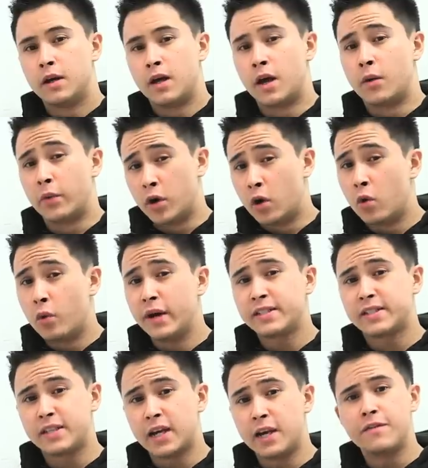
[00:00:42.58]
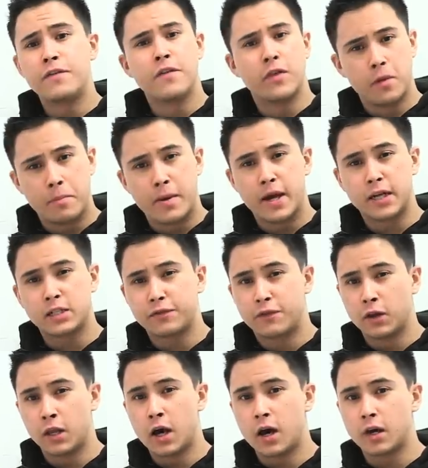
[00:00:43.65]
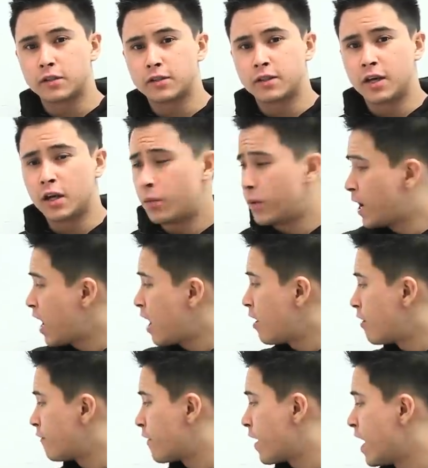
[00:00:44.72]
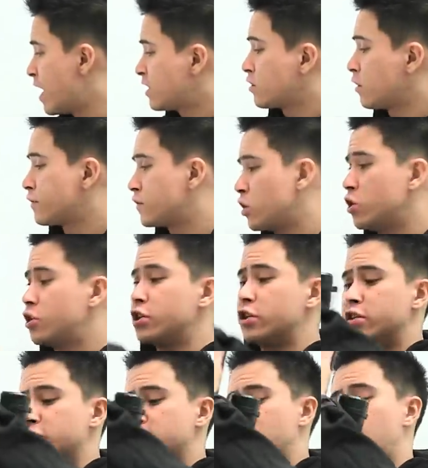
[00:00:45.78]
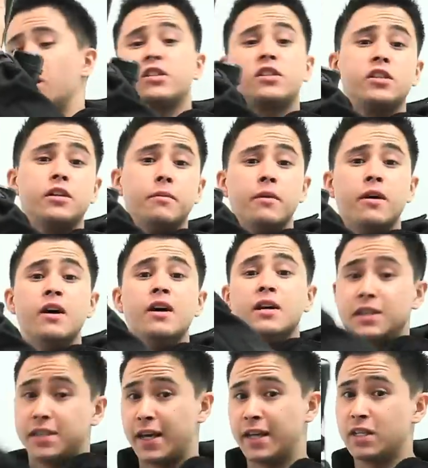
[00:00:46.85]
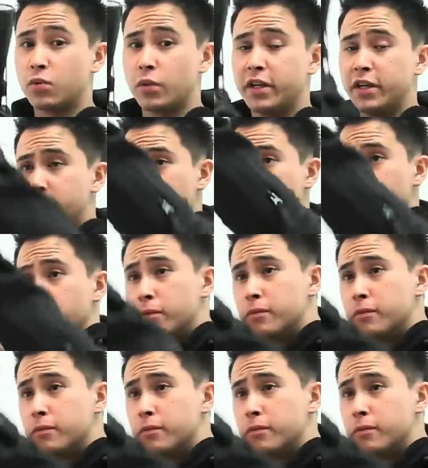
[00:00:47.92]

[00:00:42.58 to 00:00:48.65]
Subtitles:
And we always save the best for last. Here we have Airsoft Surgeon's Custom 1022.